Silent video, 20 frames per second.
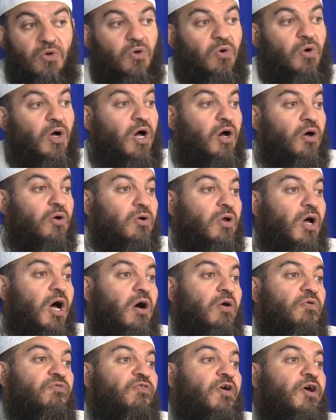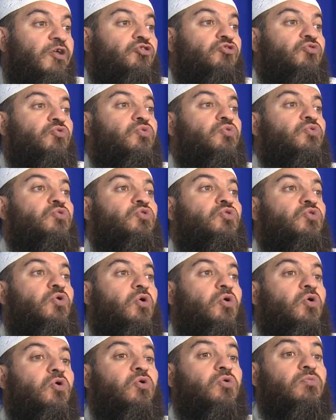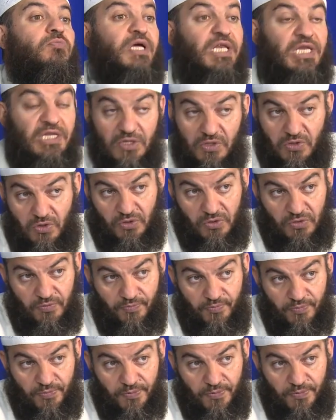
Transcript: go, or how far you normally go.